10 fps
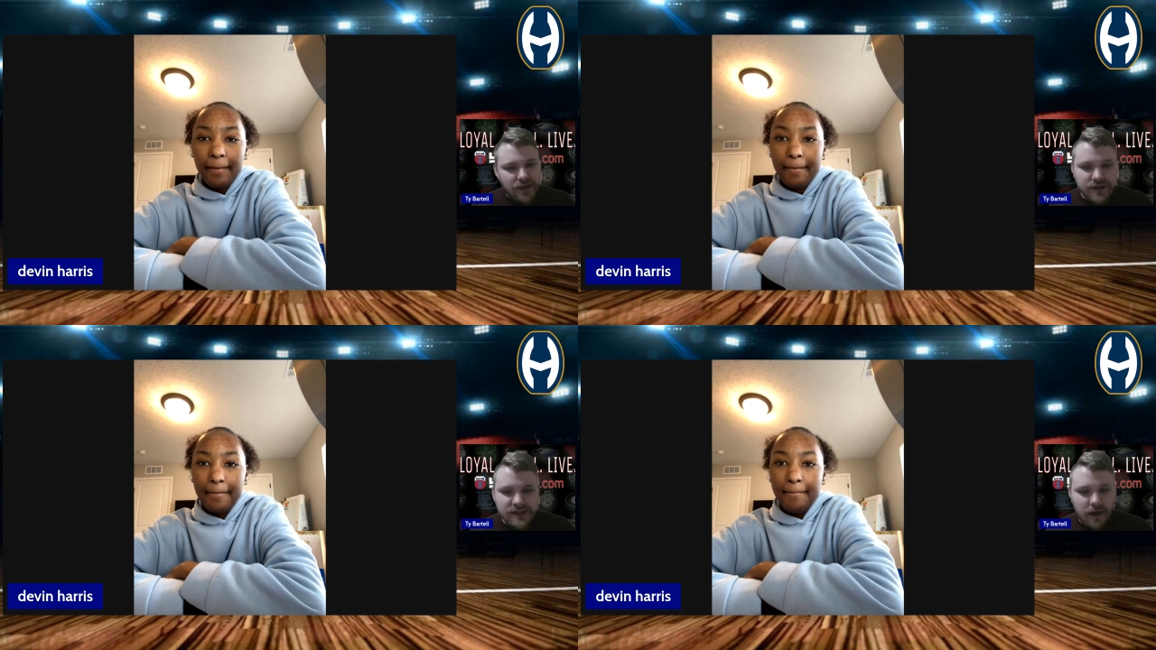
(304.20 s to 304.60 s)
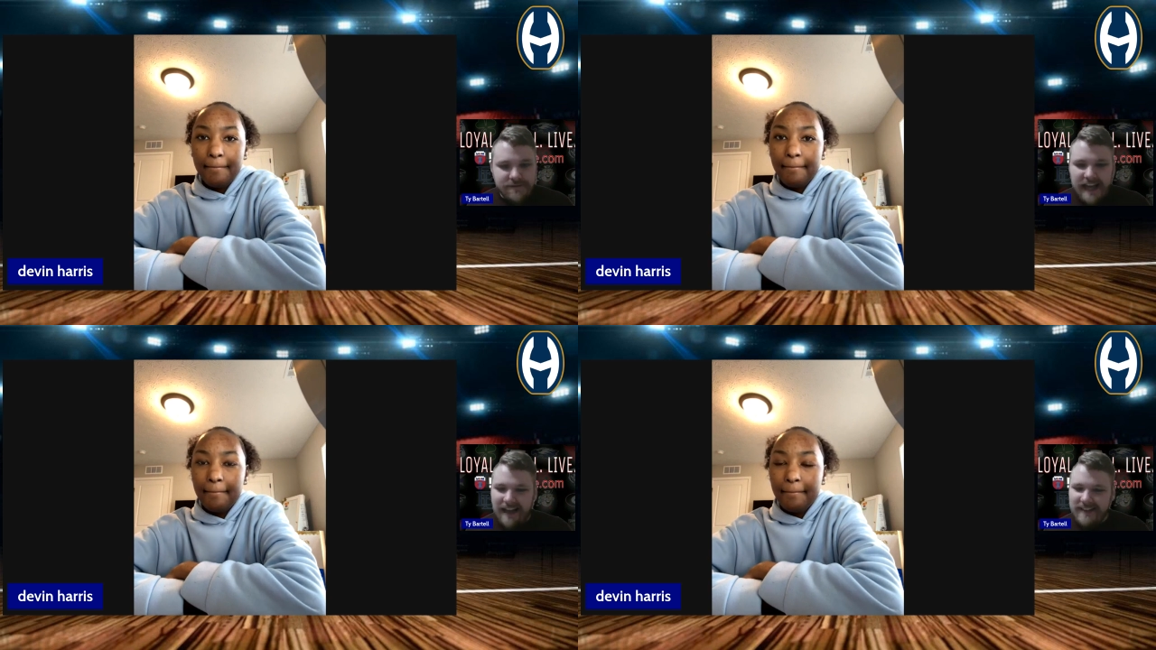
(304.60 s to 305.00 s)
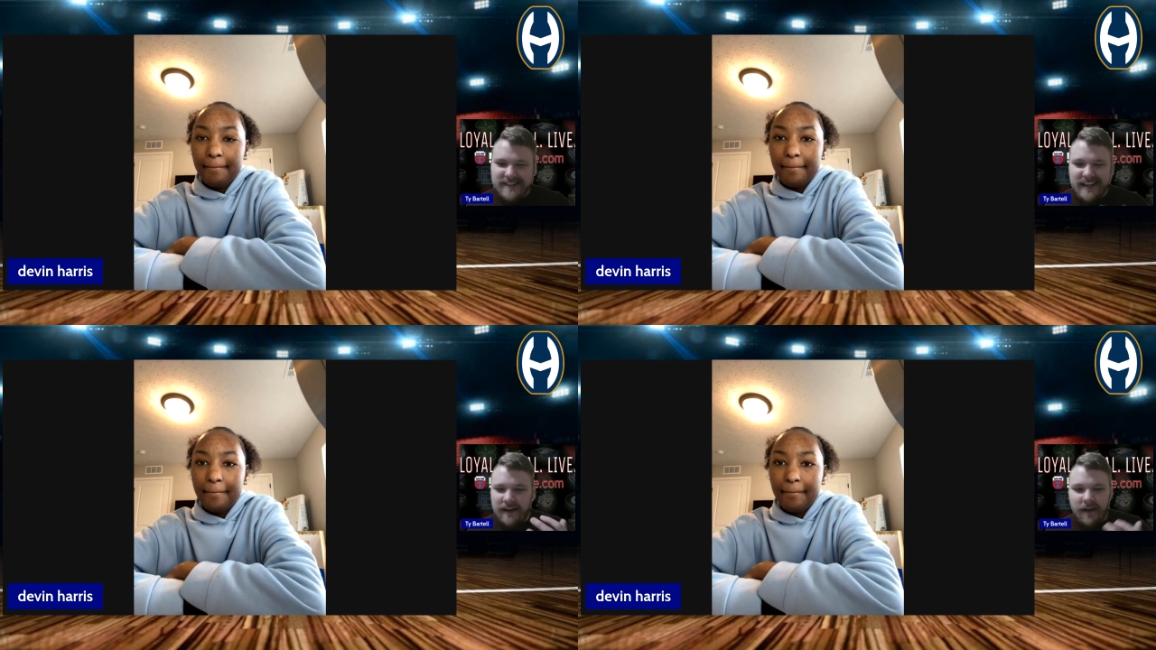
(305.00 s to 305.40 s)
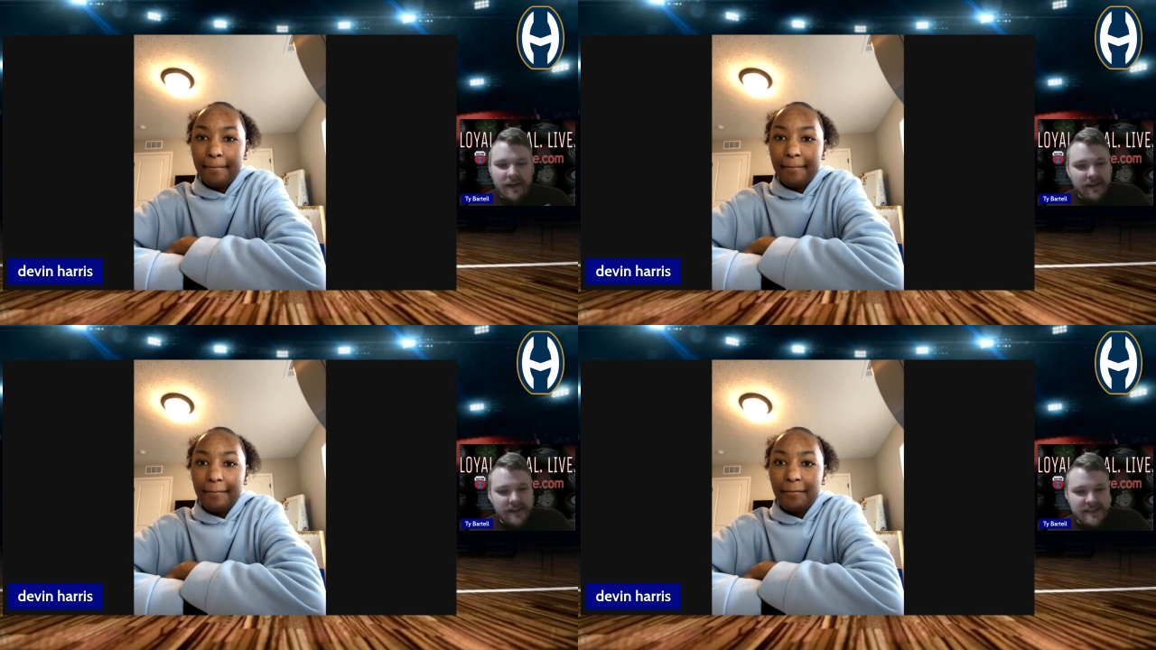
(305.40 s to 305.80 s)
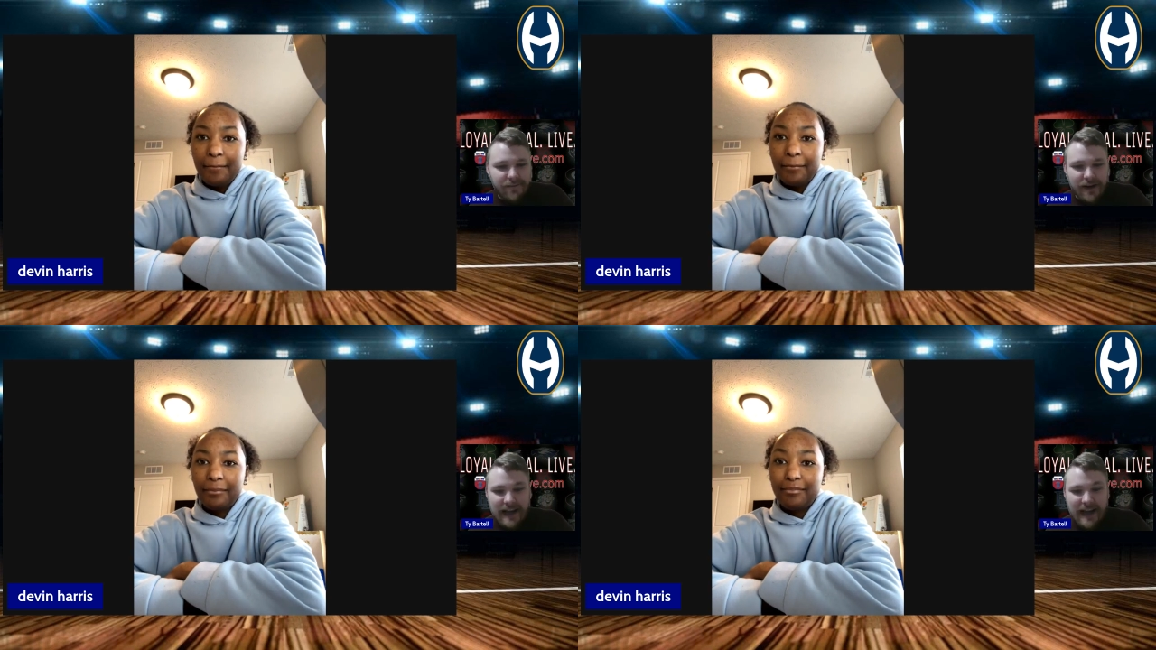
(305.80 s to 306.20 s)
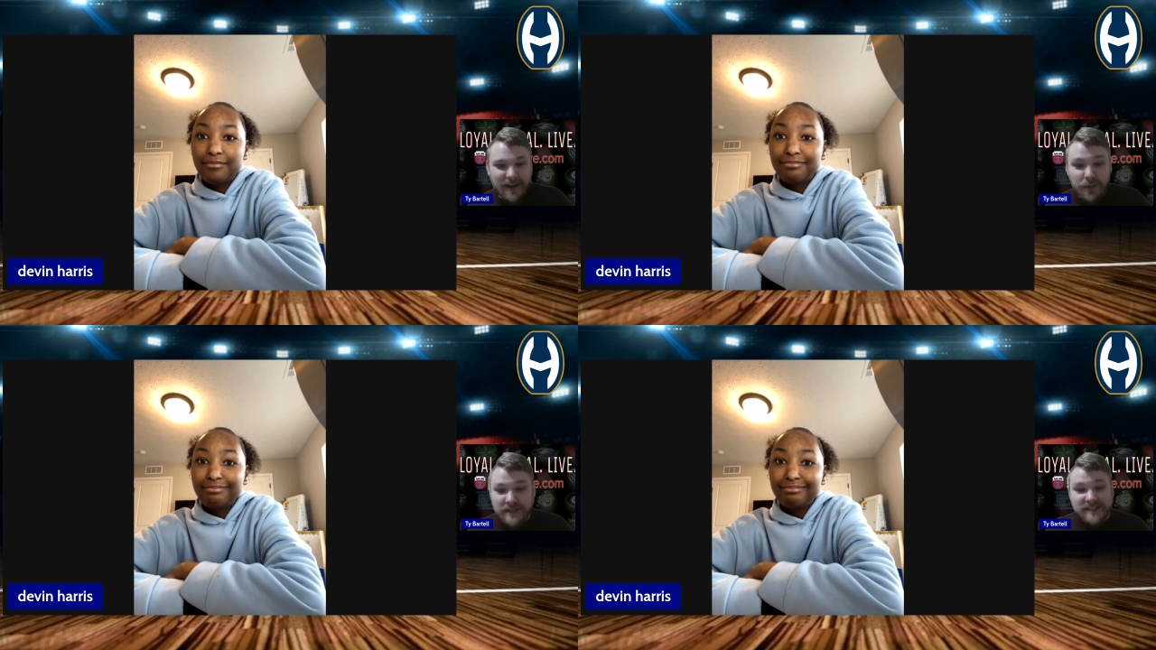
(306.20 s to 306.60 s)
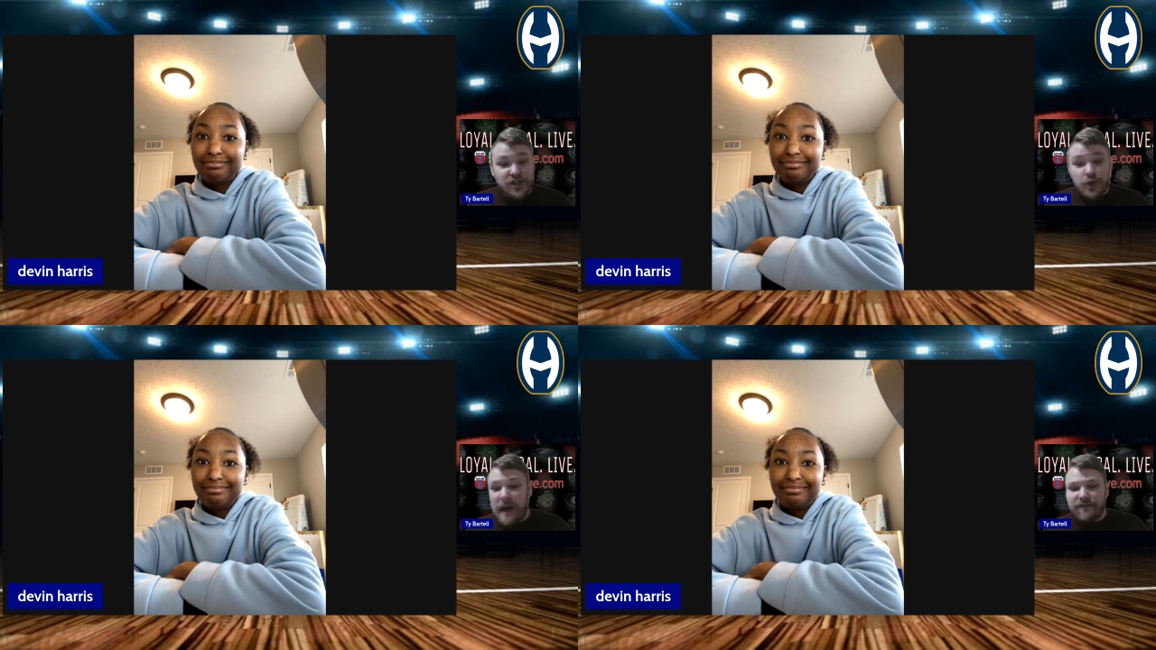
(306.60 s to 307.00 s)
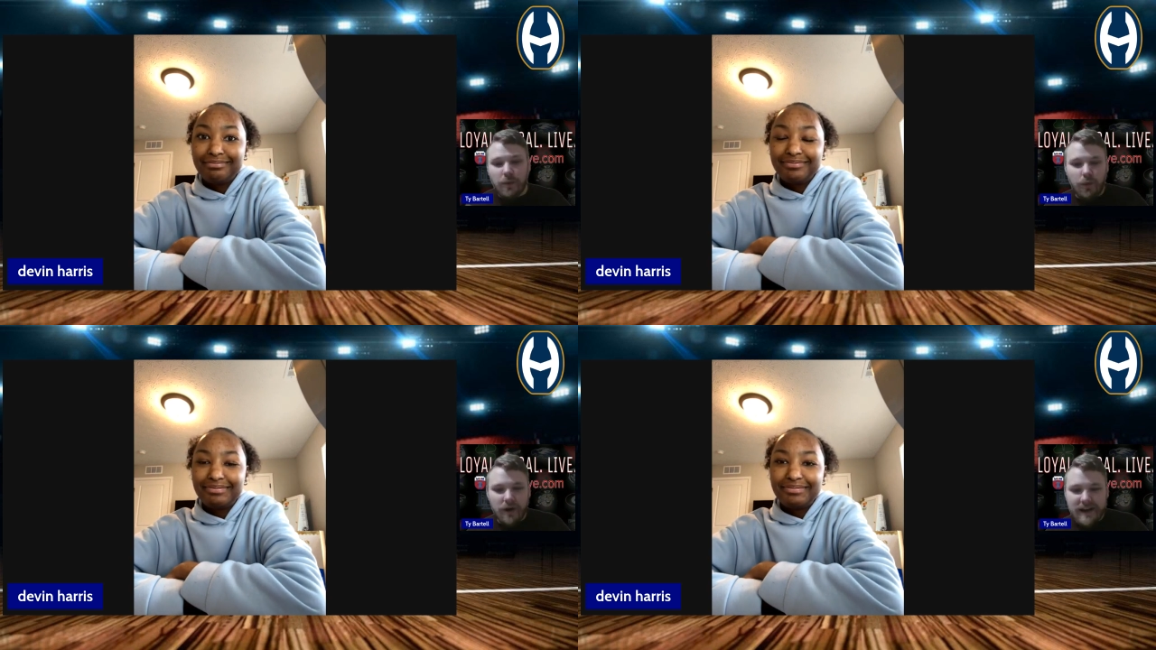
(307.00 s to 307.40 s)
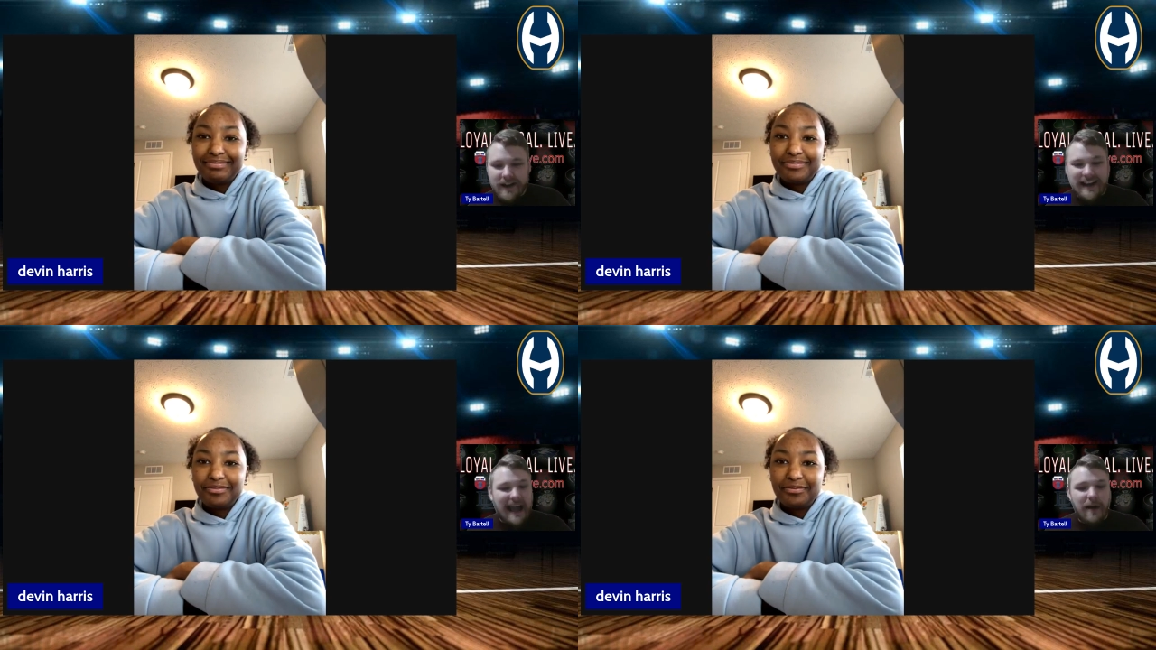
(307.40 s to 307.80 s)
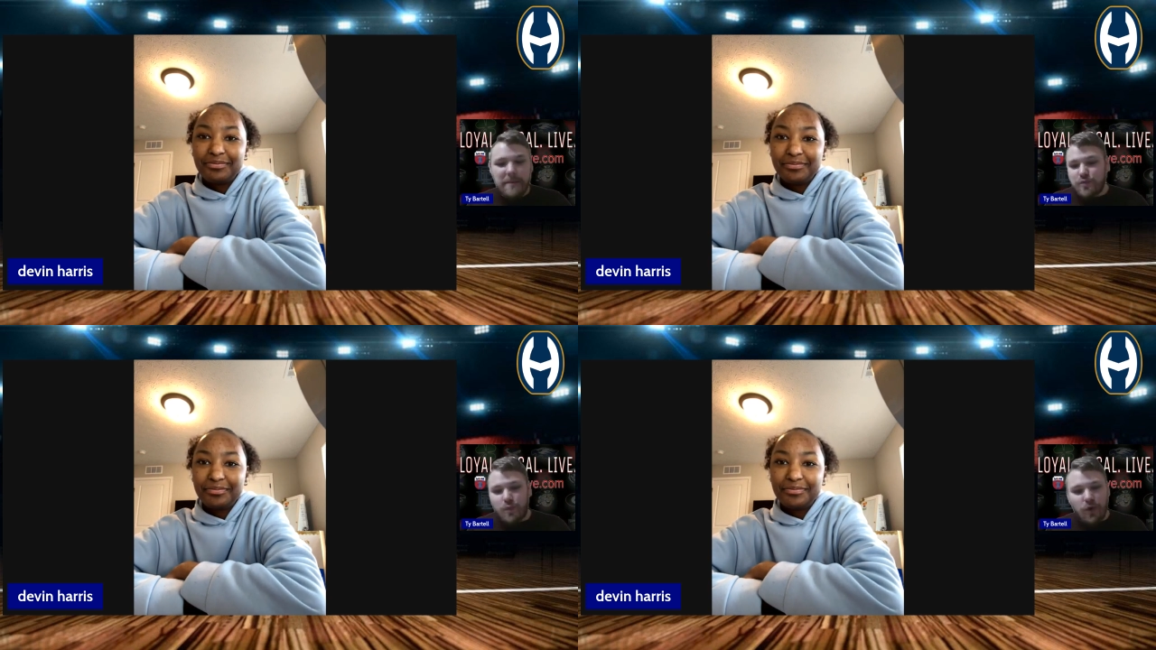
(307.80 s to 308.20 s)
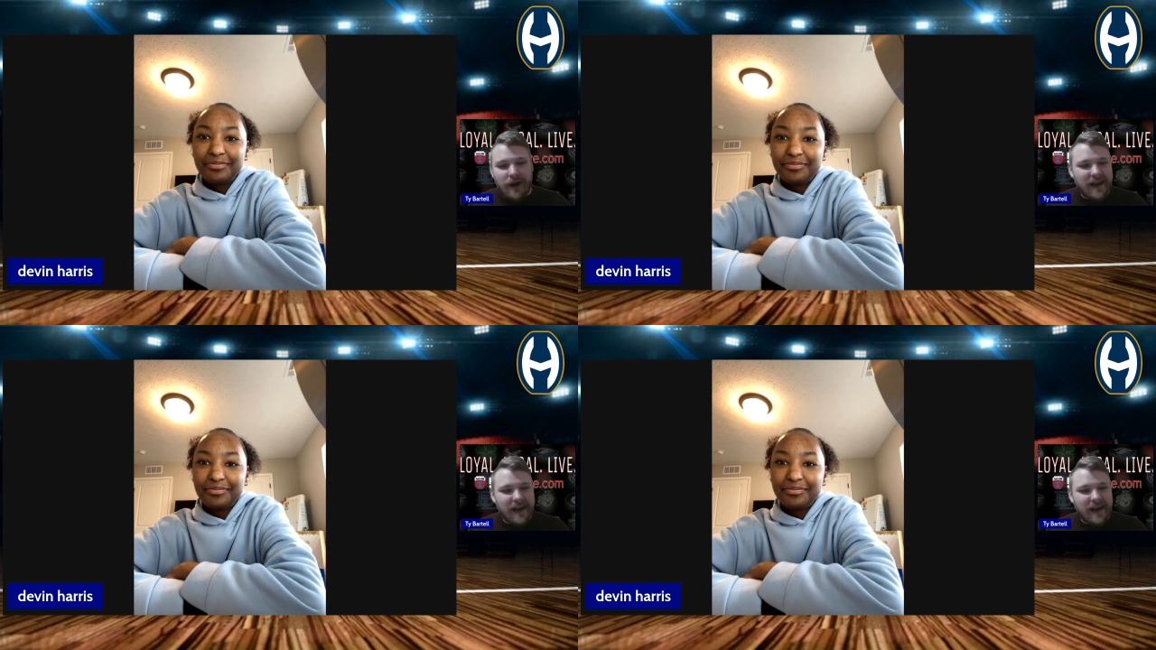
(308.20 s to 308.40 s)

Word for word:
Speaker 1: yourself talented in, in these different categories did you have to work in it how much work